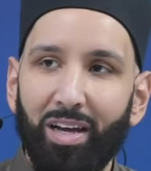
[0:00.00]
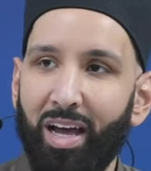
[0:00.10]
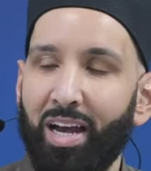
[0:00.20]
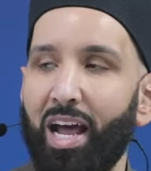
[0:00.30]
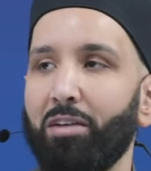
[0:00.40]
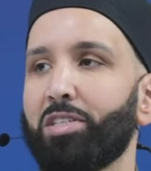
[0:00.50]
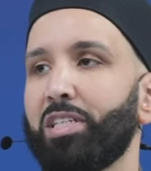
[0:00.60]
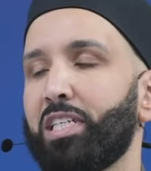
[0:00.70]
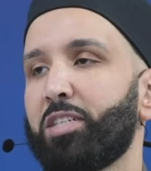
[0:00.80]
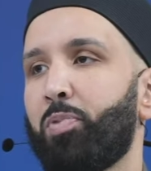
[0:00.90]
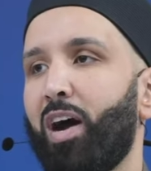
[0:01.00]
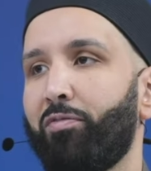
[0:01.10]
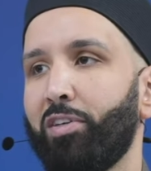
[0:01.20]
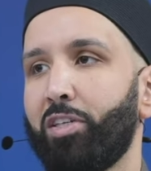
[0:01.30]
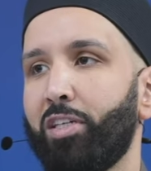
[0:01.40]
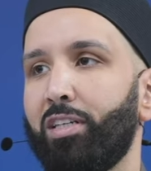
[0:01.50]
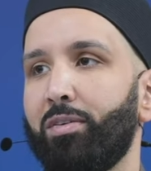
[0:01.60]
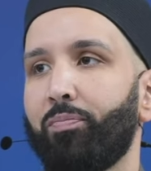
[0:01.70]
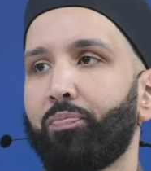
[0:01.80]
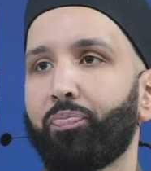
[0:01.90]
announces his prophethood,
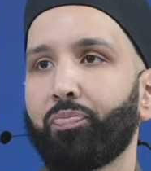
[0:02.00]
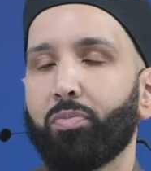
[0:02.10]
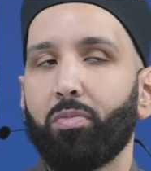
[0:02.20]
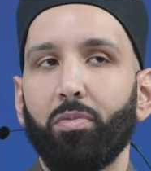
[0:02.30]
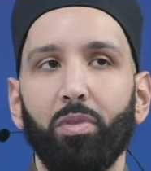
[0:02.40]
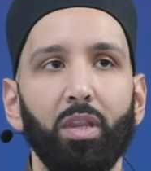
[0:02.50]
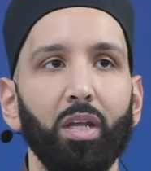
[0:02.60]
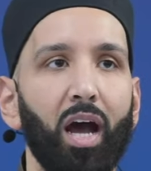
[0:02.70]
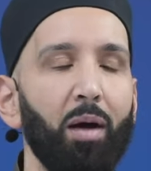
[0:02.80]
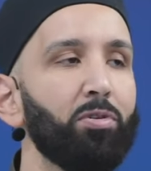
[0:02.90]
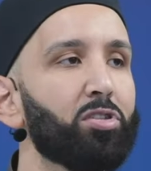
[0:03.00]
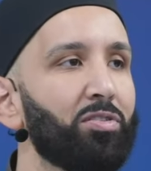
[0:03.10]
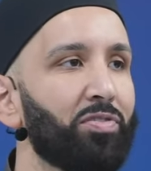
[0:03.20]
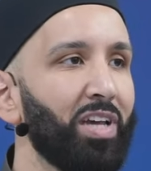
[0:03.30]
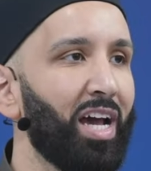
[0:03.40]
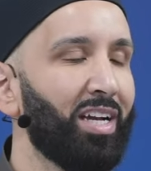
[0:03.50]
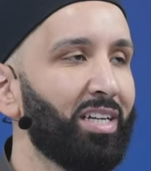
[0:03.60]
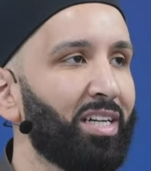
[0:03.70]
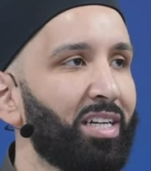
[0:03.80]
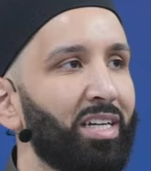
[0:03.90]
Abu
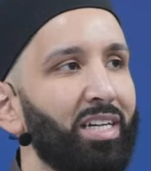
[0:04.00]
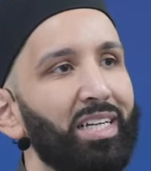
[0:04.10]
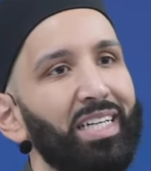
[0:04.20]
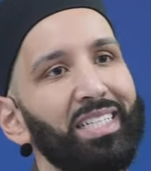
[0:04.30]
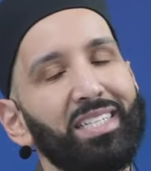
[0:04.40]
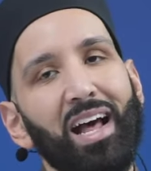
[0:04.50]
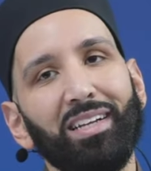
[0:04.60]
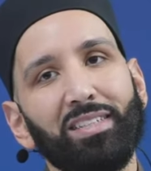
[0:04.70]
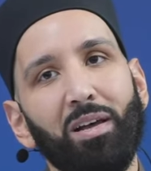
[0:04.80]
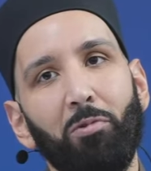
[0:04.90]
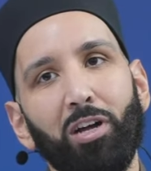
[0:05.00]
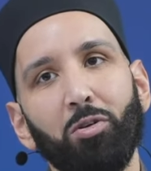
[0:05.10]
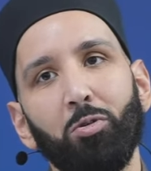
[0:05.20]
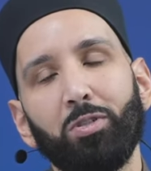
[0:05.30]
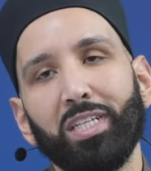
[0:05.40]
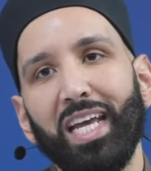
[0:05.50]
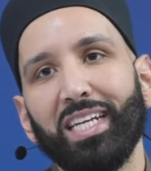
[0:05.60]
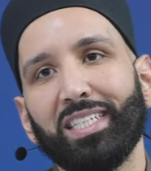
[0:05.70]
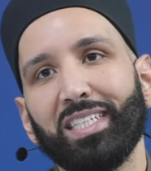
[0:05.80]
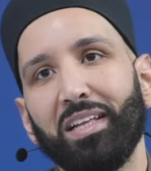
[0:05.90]
Sufyan is not someone who
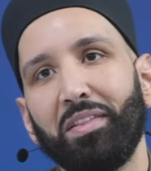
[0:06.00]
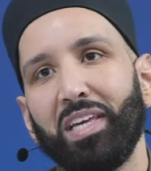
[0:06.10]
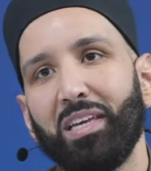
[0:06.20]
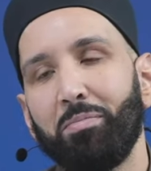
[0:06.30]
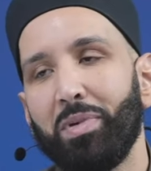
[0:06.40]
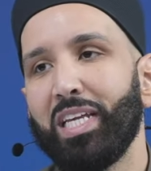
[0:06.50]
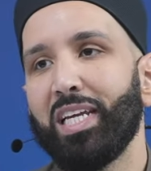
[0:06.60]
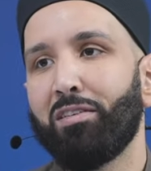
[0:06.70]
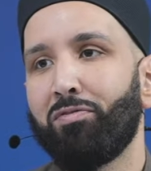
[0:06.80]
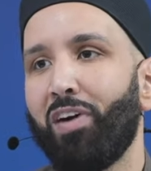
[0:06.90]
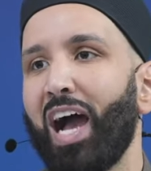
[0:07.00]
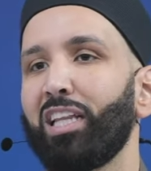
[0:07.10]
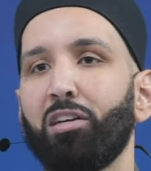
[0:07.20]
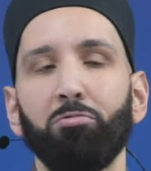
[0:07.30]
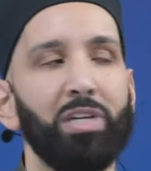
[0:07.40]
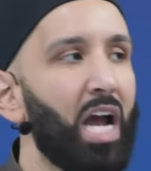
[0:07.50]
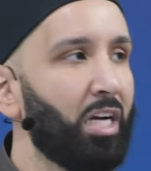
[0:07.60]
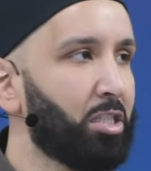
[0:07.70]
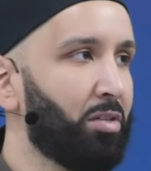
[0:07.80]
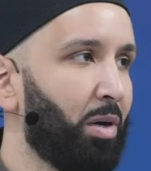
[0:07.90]
takes the immediate violent
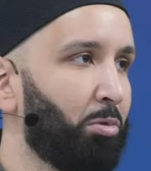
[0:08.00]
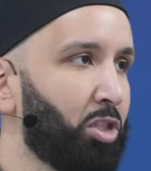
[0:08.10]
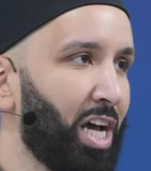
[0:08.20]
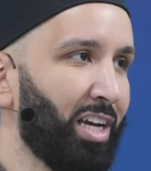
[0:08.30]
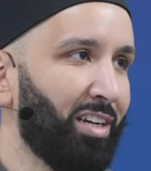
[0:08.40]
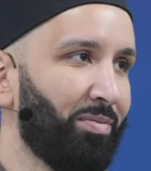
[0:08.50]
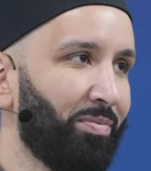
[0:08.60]
reaction of Abu Jahl.